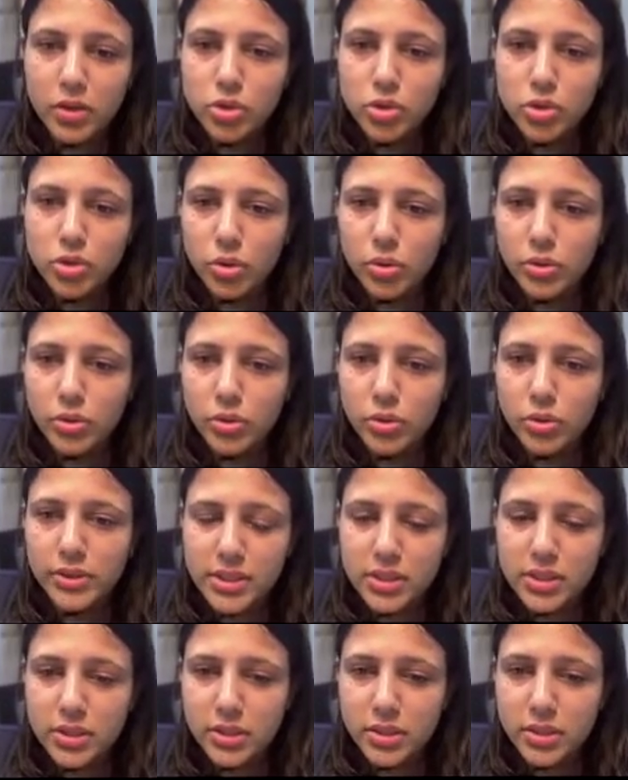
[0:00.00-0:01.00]
So
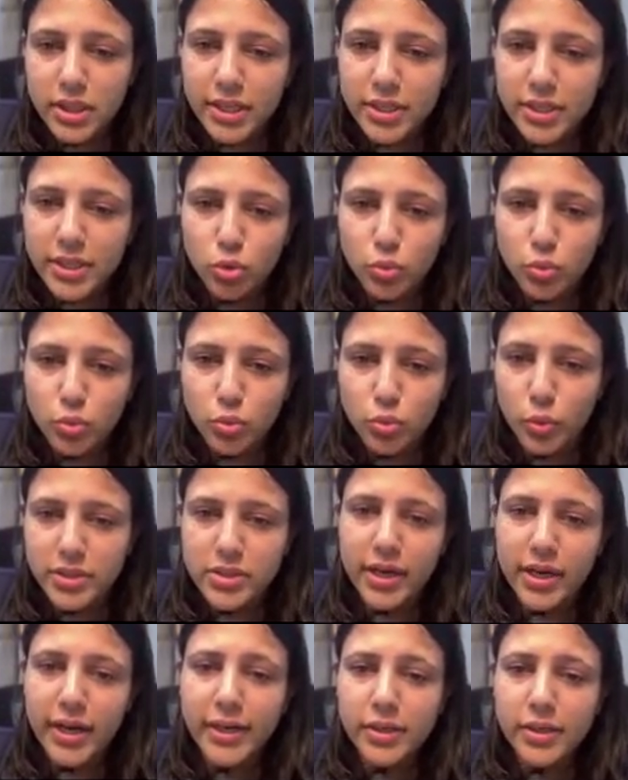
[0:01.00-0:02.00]
these 2
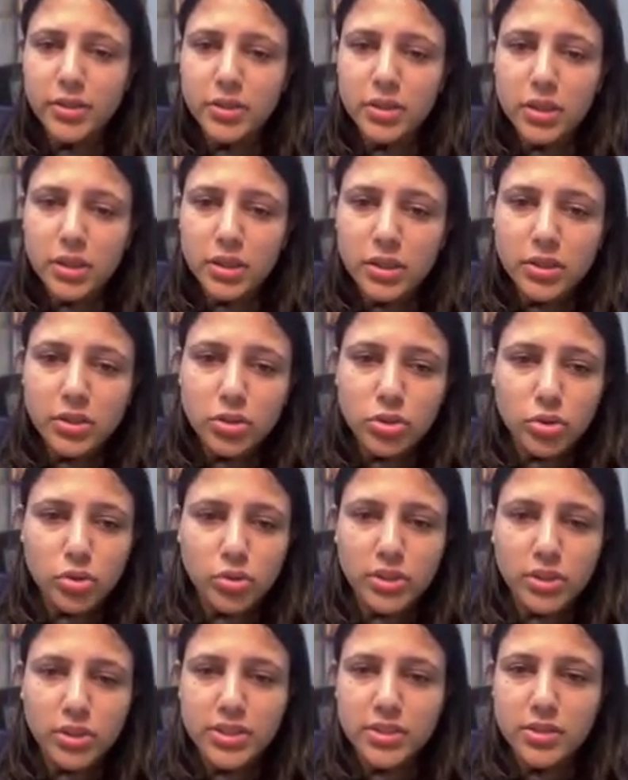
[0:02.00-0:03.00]
points, right?
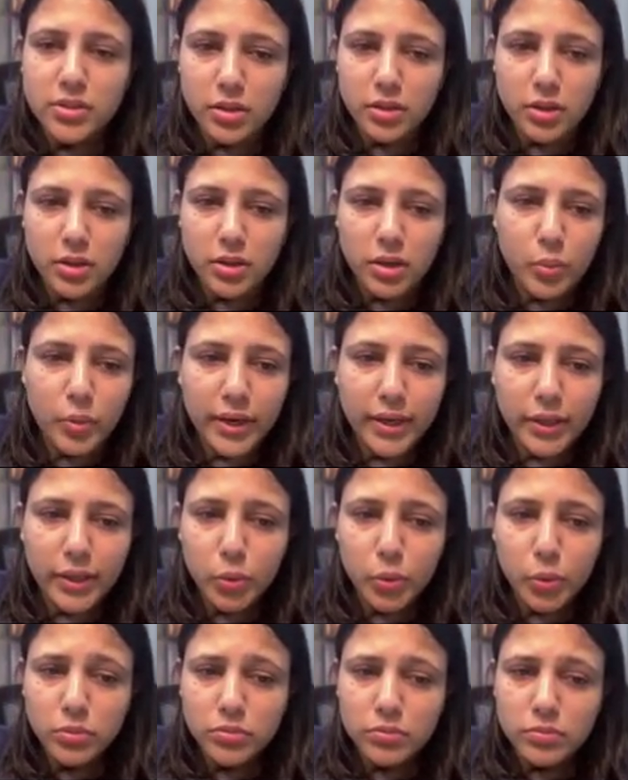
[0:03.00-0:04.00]
So this circle 1,
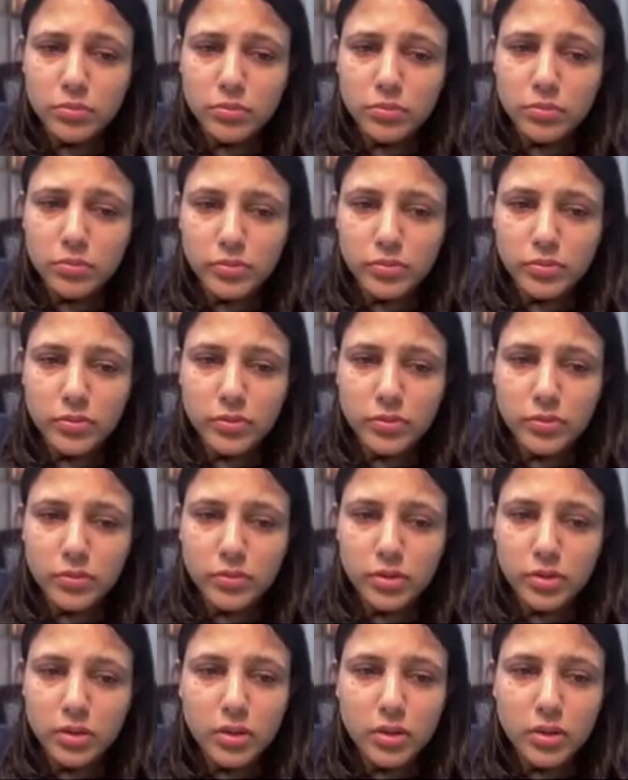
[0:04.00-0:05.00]
2
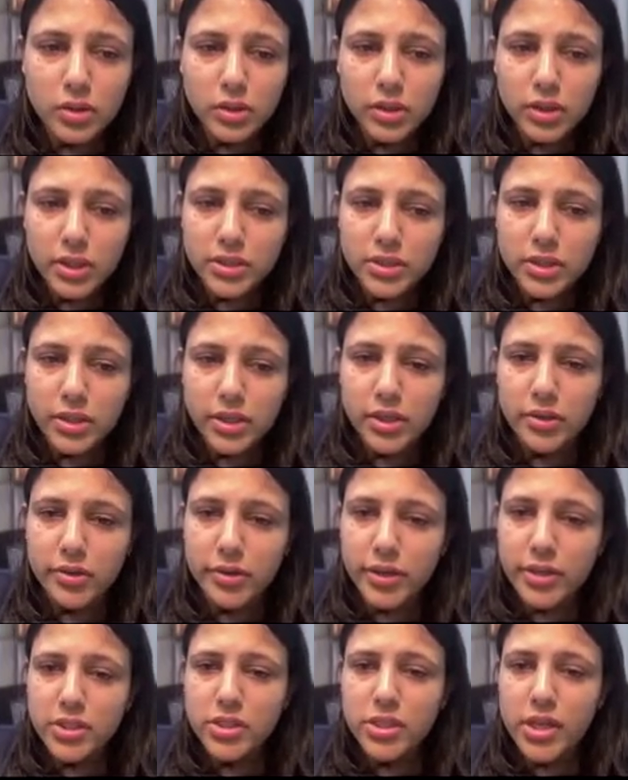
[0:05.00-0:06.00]
is the
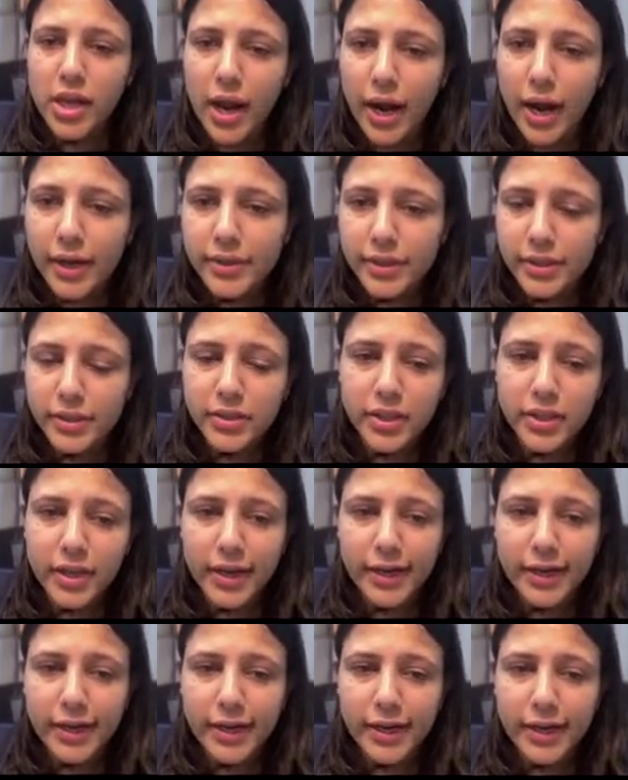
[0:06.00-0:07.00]
nearest, and then
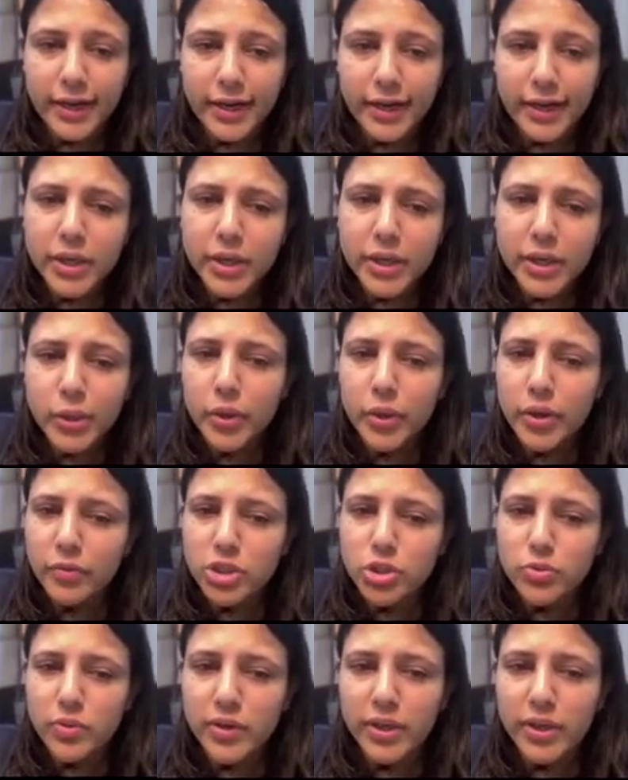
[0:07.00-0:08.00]
3, 2. You can do it
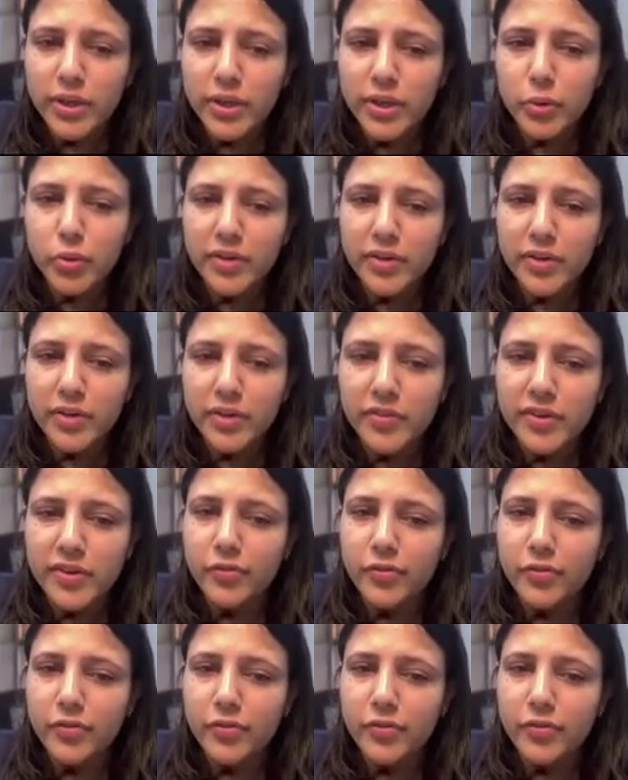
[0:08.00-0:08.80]
visually. You don't even have